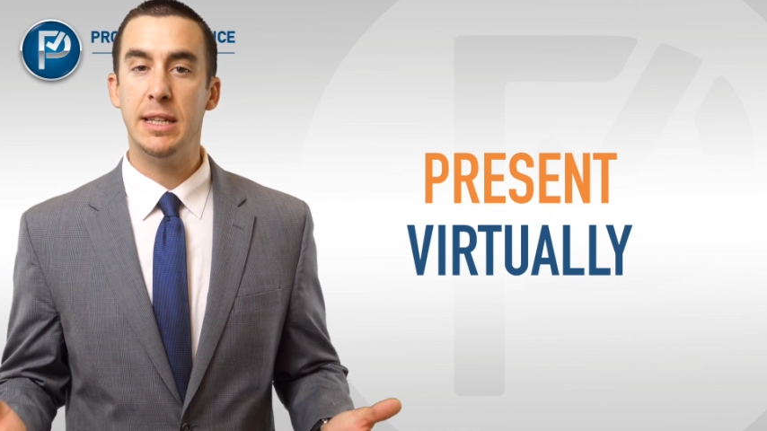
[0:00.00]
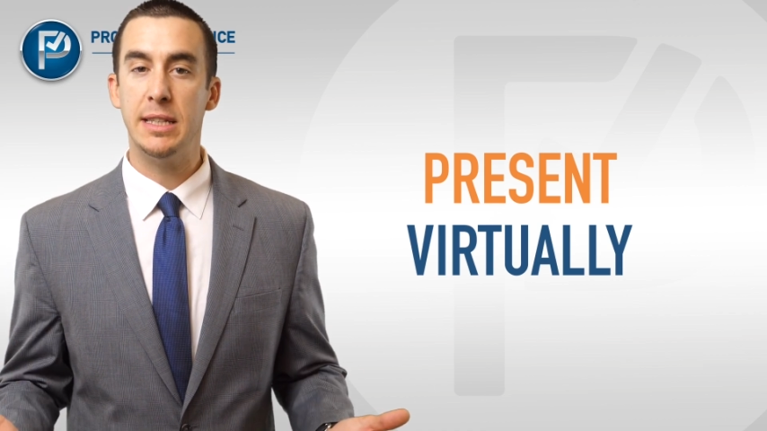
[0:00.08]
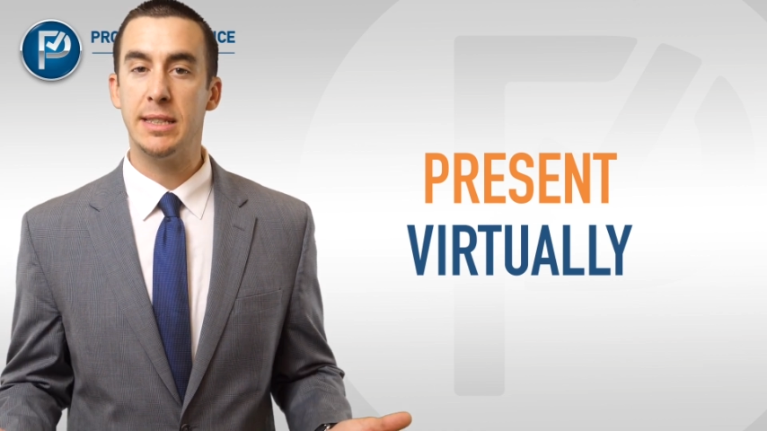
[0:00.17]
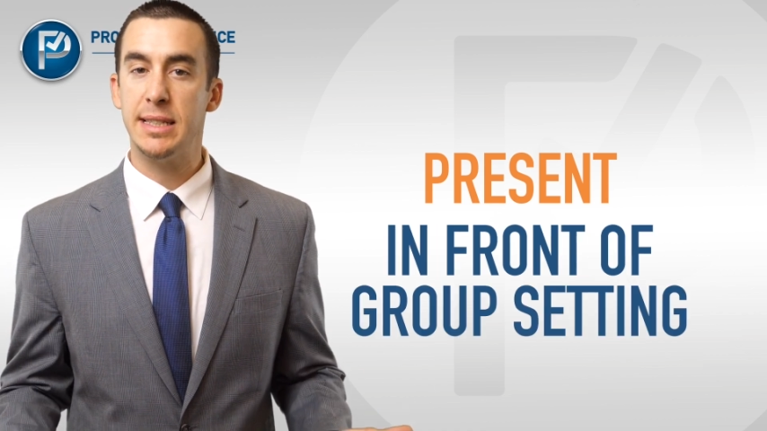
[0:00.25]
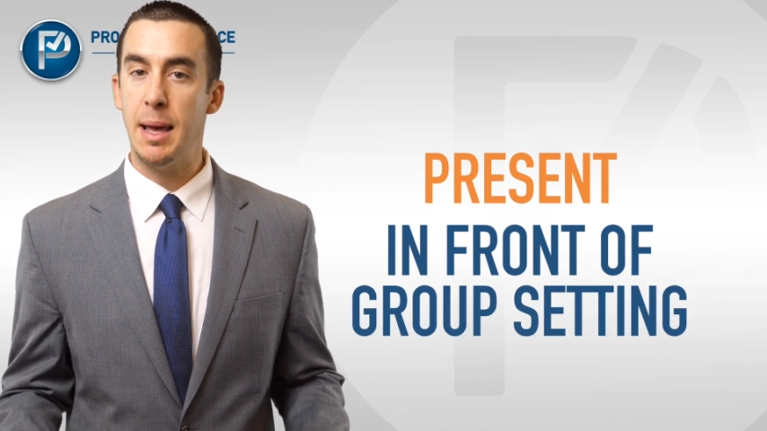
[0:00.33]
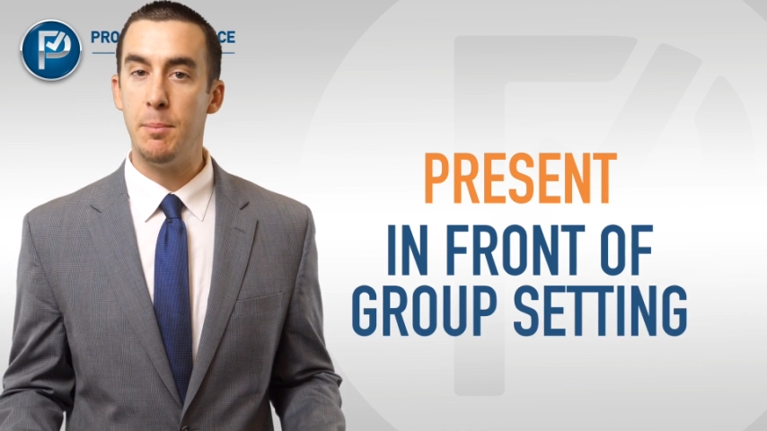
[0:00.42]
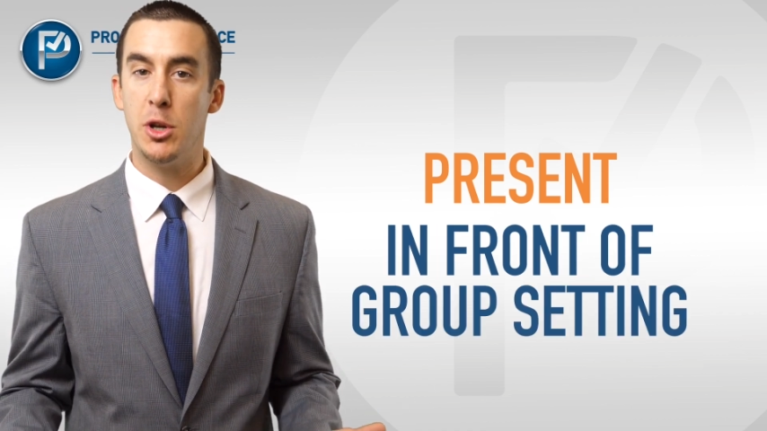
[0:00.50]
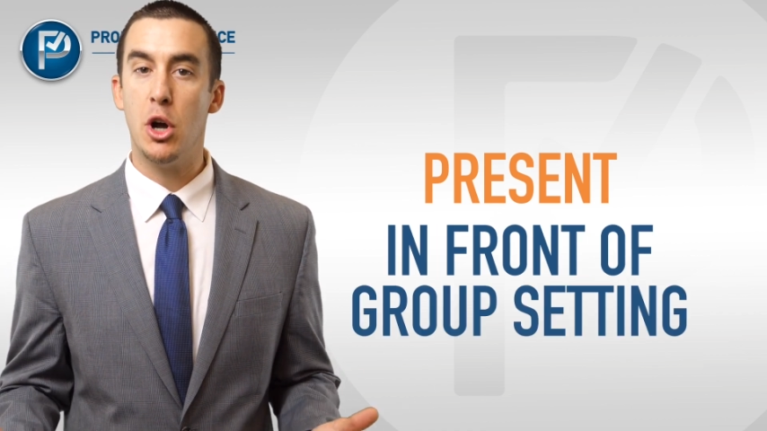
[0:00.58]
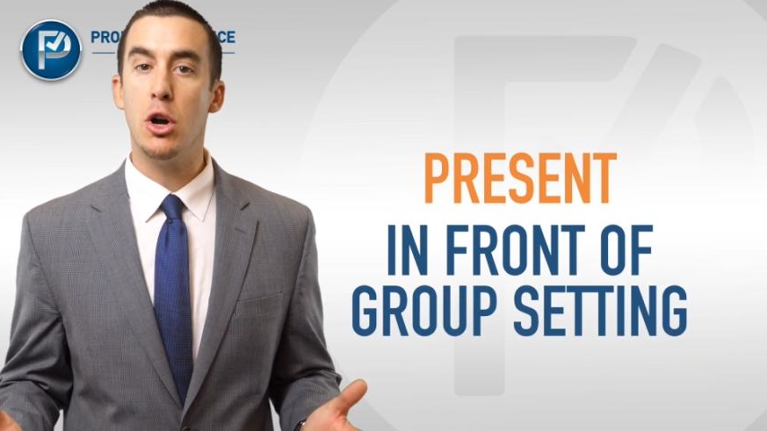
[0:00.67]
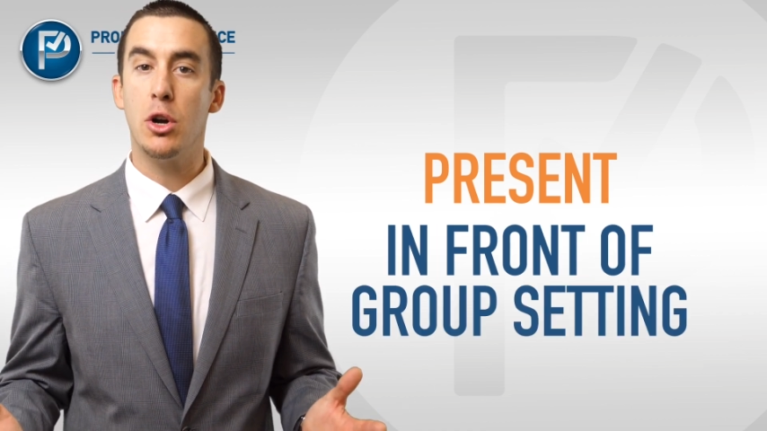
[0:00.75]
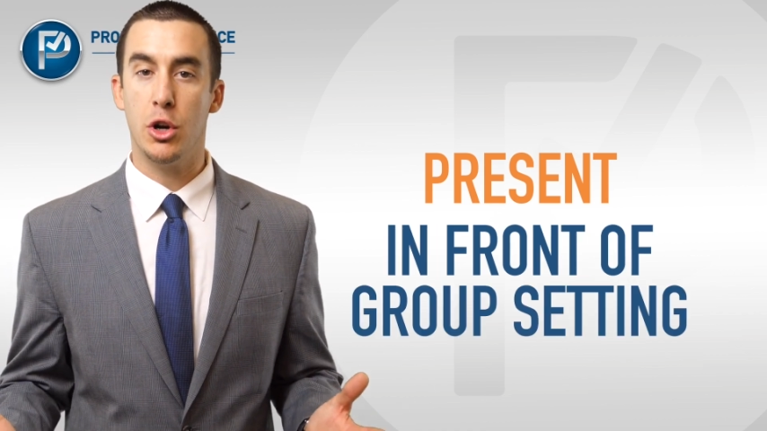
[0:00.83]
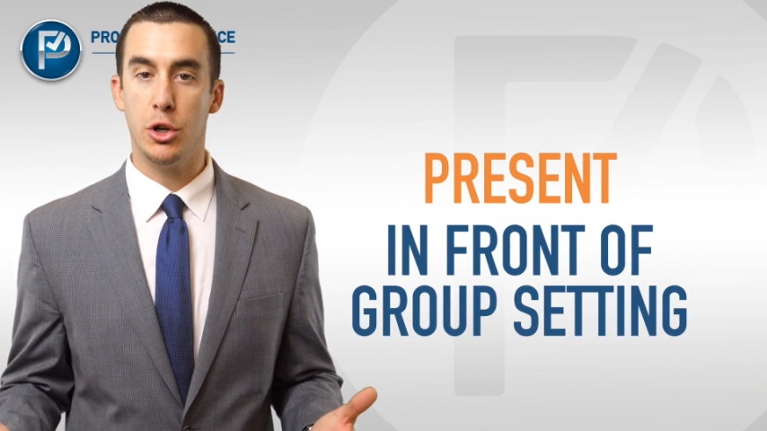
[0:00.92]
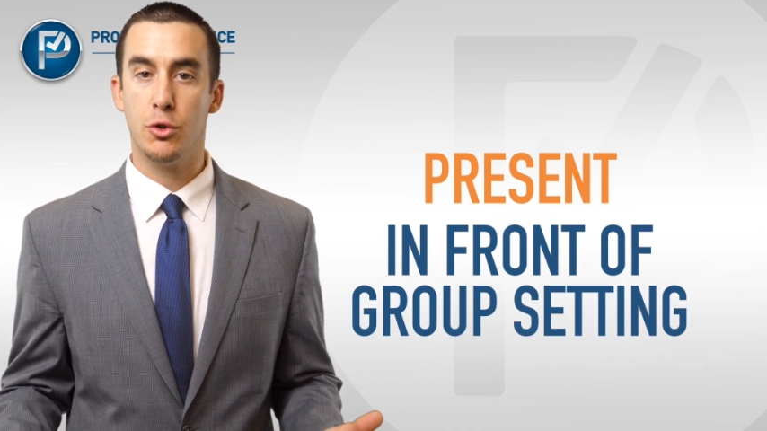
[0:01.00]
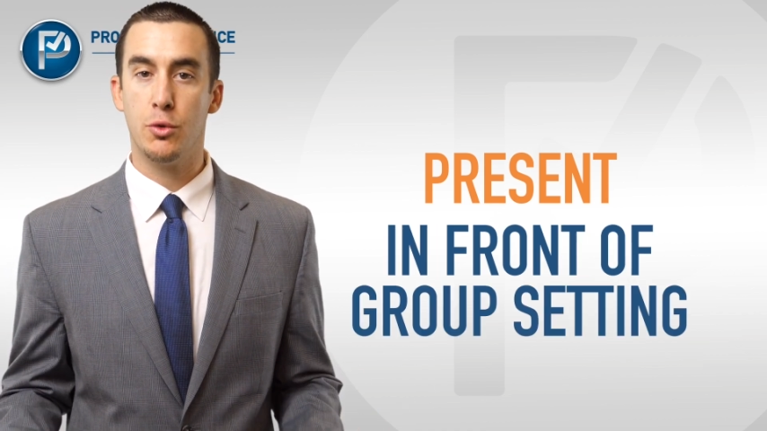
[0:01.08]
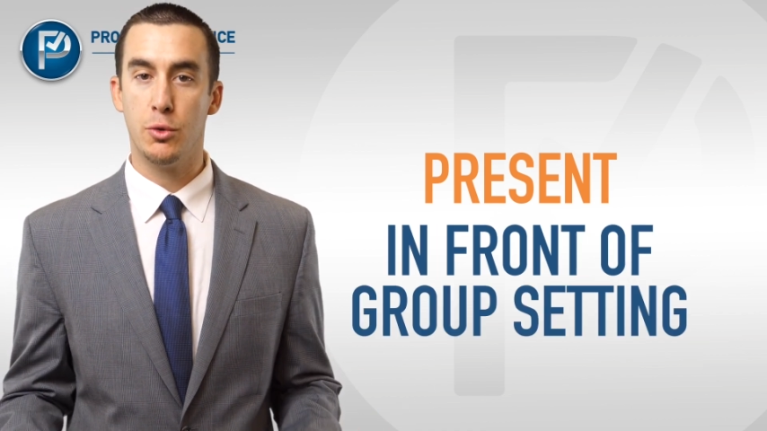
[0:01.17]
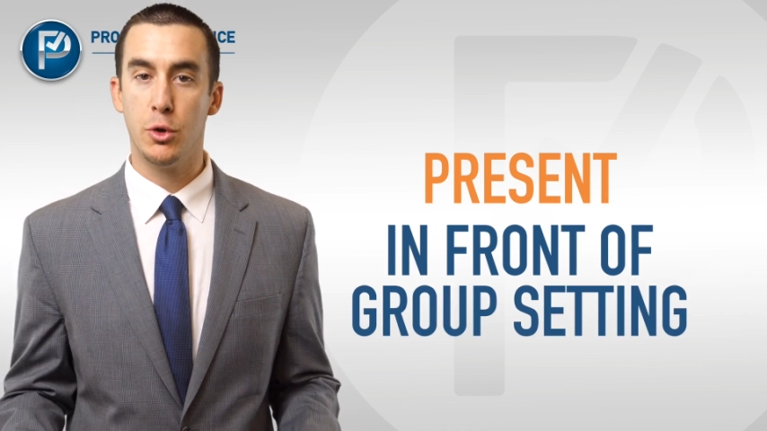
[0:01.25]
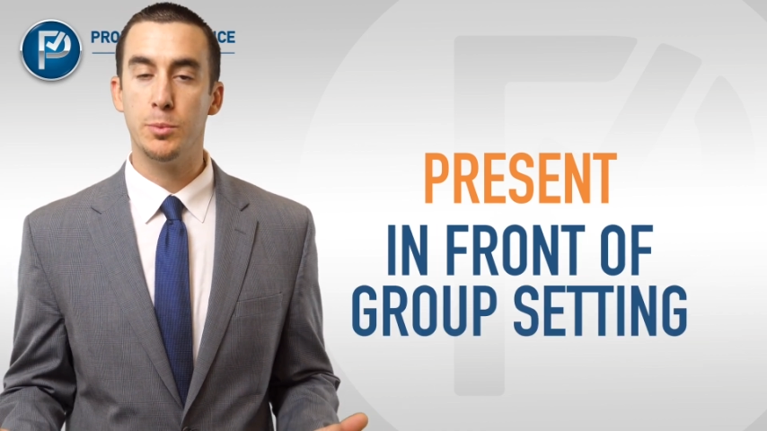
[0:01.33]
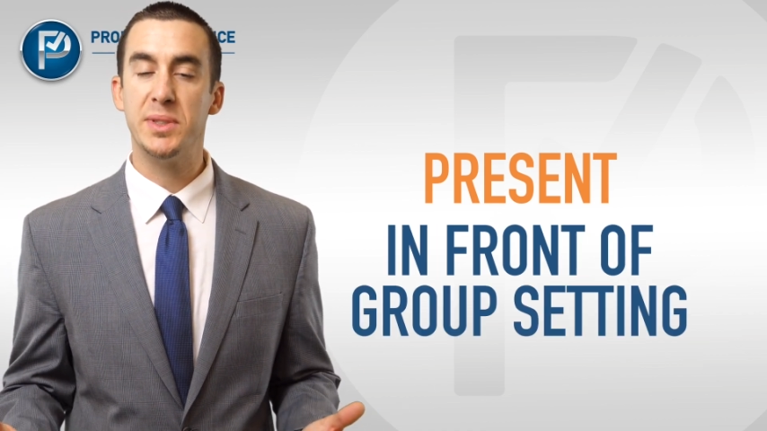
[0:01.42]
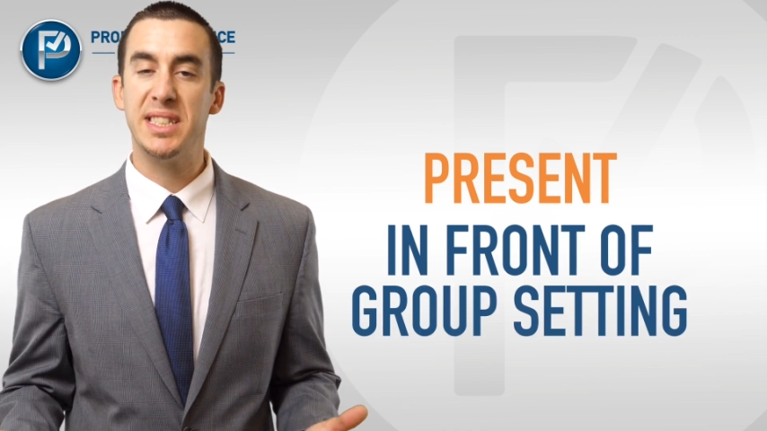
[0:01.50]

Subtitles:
in a seminar or group